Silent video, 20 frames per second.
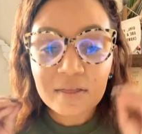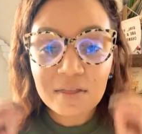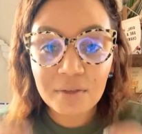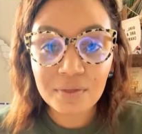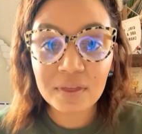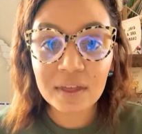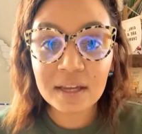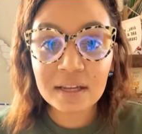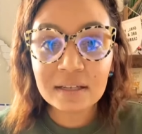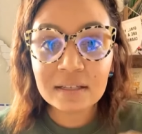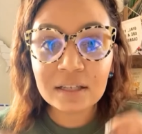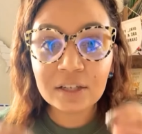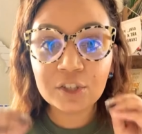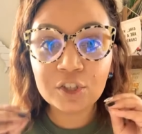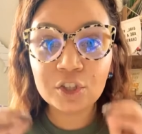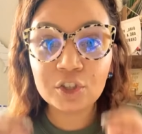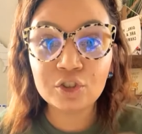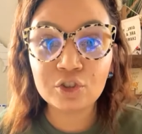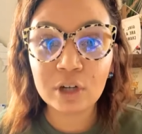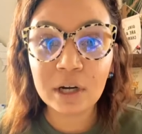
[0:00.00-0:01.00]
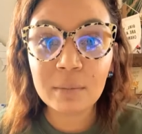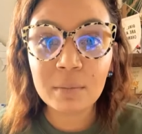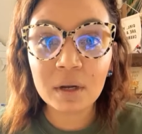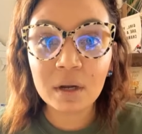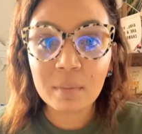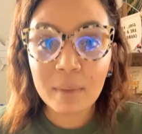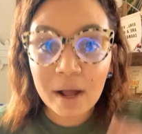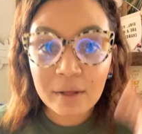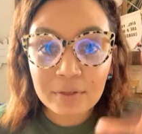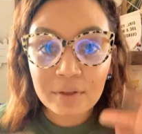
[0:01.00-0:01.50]
the things that you're dreaming
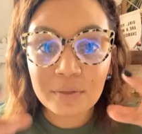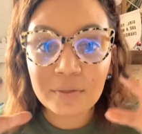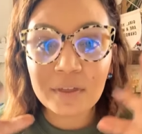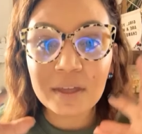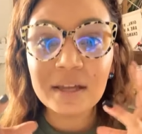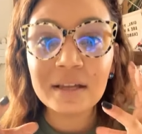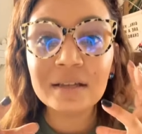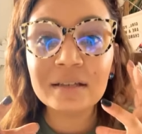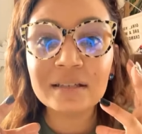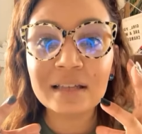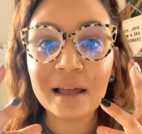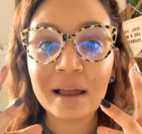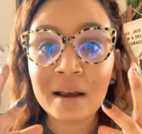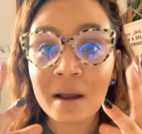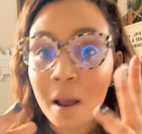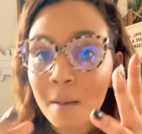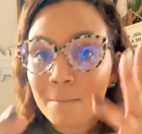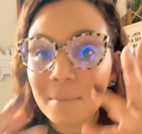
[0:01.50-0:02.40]
about, the things that